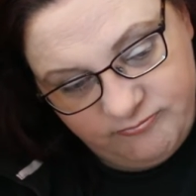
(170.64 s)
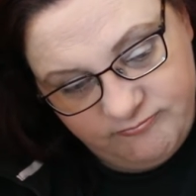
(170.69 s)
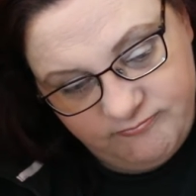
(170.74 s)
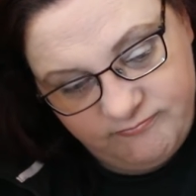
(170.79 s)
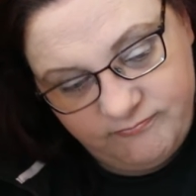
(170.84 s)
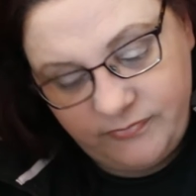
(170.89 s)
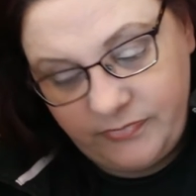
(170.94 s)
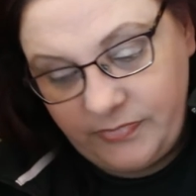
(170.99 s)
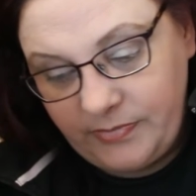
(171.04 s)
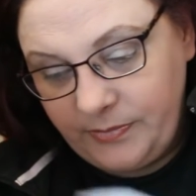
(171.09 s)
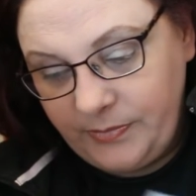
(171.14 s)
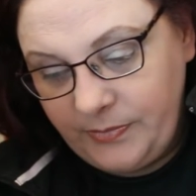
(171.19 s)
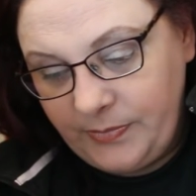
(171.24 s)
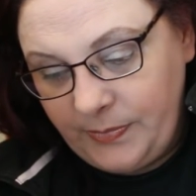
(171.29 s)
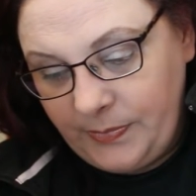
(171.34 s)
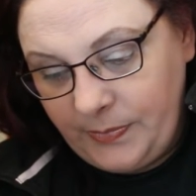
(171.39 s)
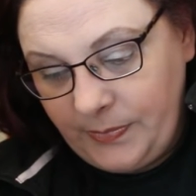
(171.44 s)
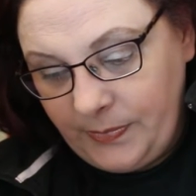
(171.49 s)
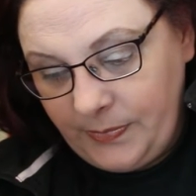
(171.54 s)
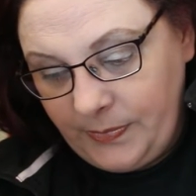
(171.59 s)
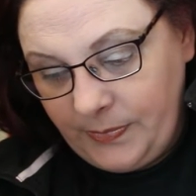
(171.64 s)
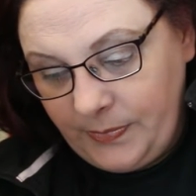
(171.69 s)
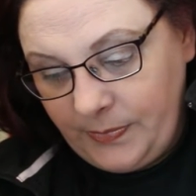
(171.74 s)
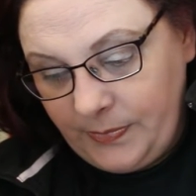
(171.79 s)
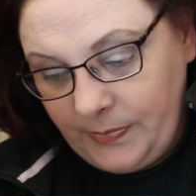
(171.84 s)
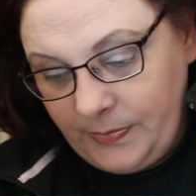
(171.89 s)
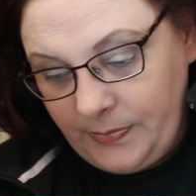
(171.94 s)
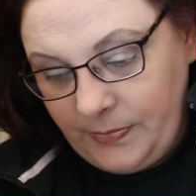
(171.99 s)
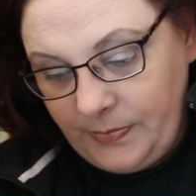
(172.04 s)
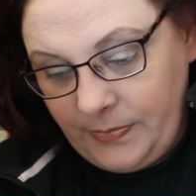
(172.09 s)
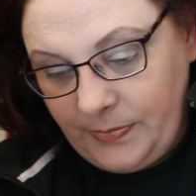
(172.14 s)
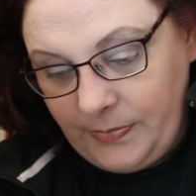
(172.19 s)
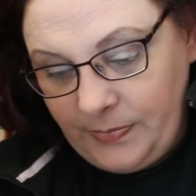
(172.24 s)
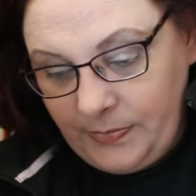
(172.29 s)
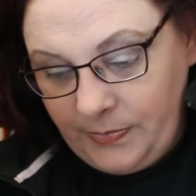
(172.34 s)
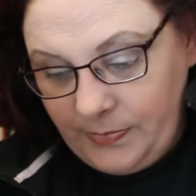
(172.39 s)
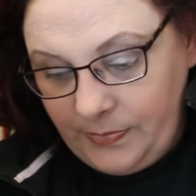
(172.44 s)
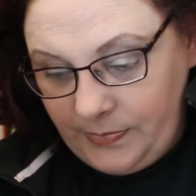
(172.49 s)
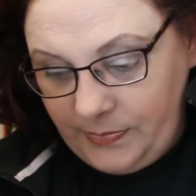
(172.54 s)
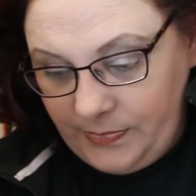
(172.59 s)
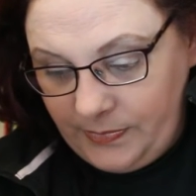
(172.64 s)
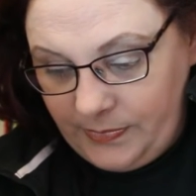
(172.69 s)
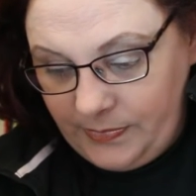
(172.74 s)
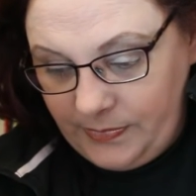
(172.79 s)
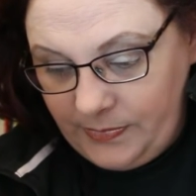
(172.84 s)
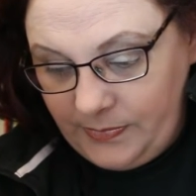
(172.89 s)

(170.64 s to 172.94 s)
(silence)